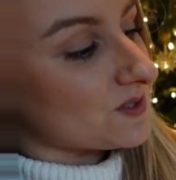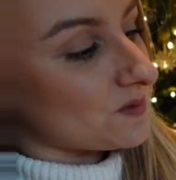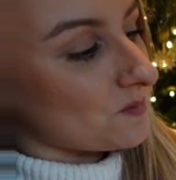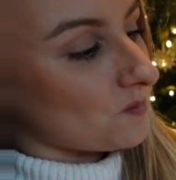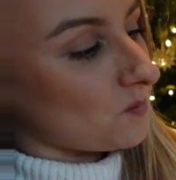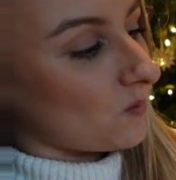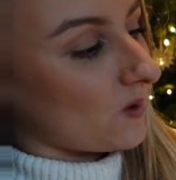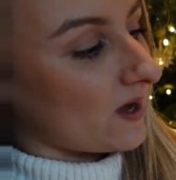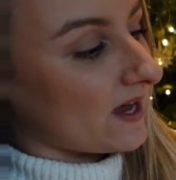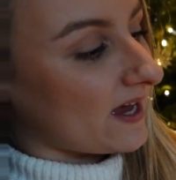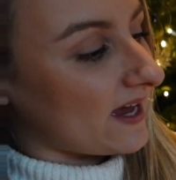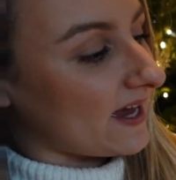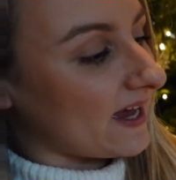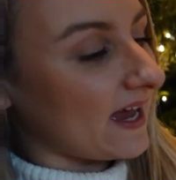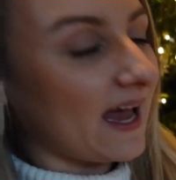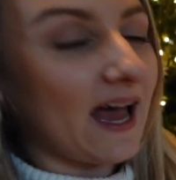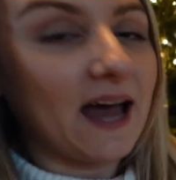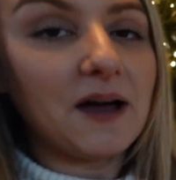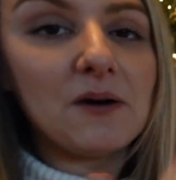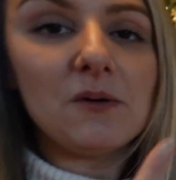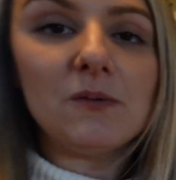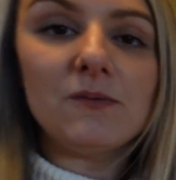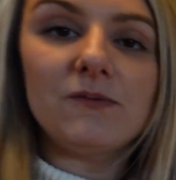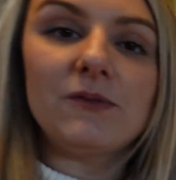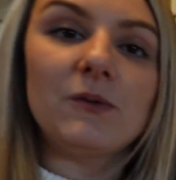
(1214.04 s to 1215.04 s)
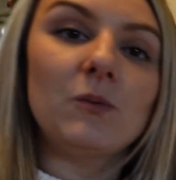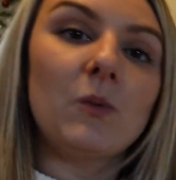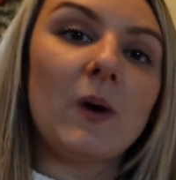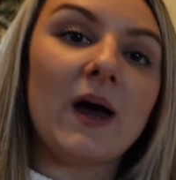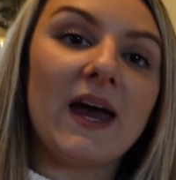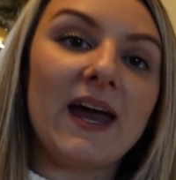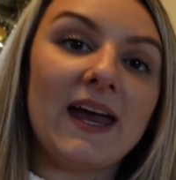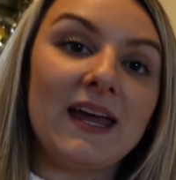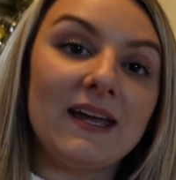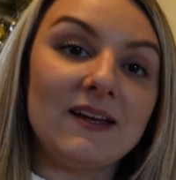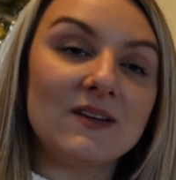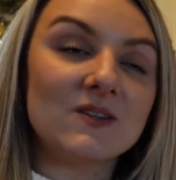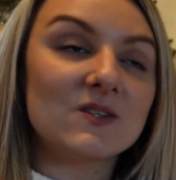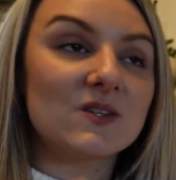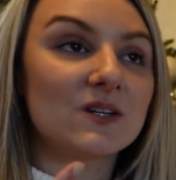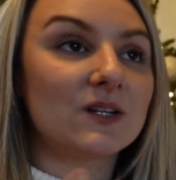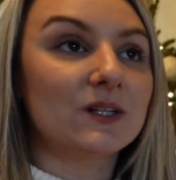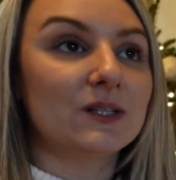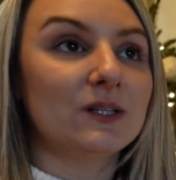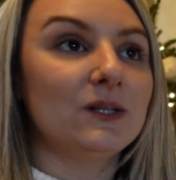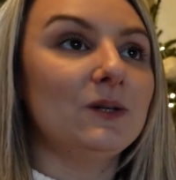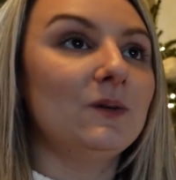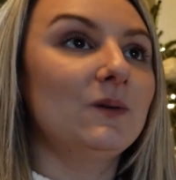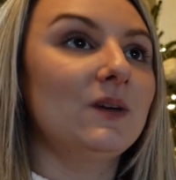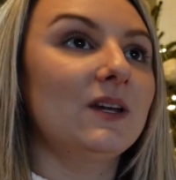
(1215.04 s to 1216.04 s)
somewhere out of the way,
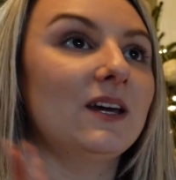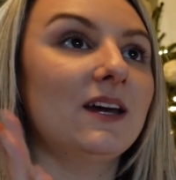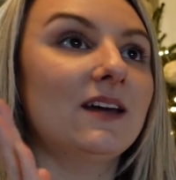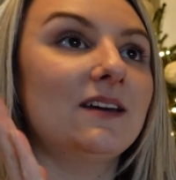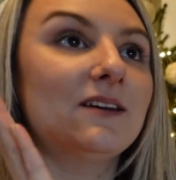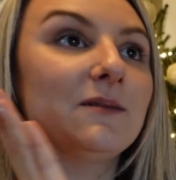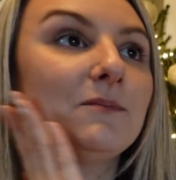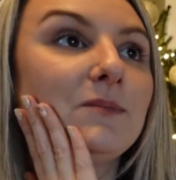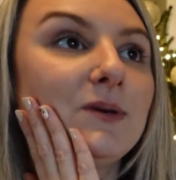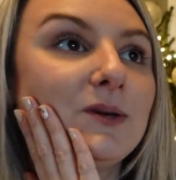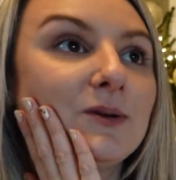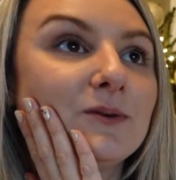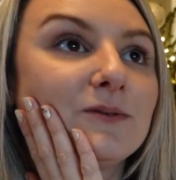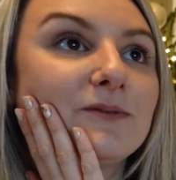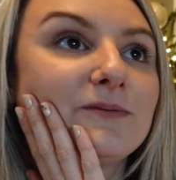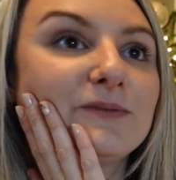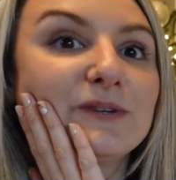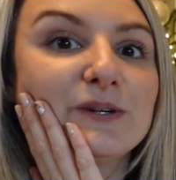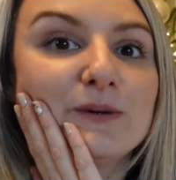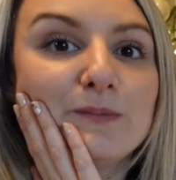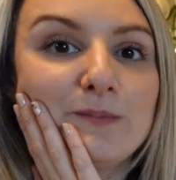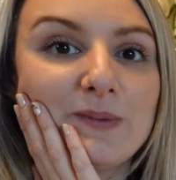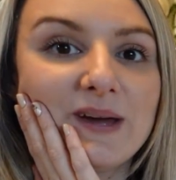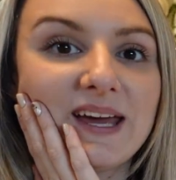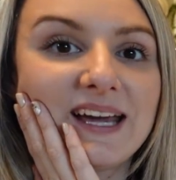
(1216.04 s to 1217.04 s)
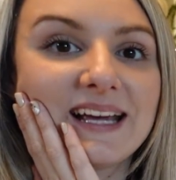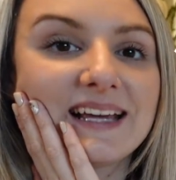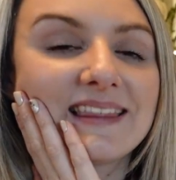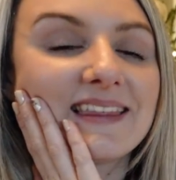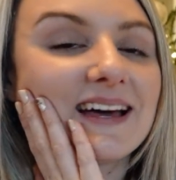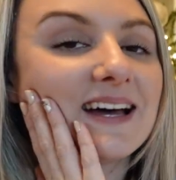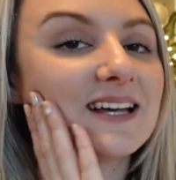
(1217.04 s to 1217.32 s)
secluded, beautiful, big.